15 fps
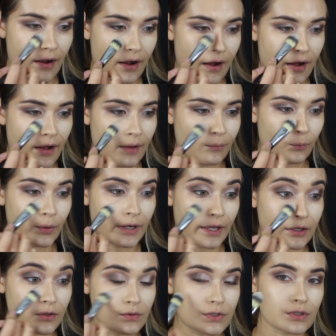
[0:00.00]
When I
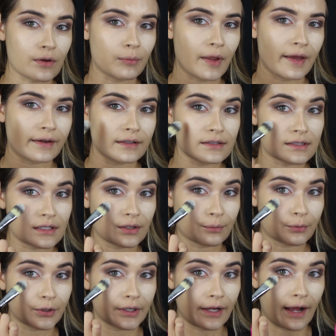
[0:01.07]
used to apply concealer
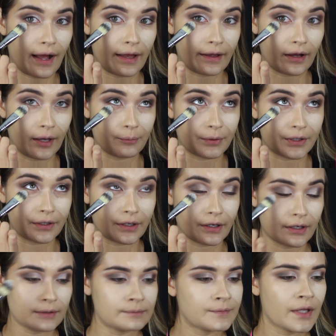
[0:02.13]
pretty high up
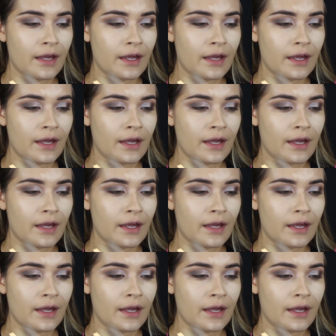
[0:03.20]
here,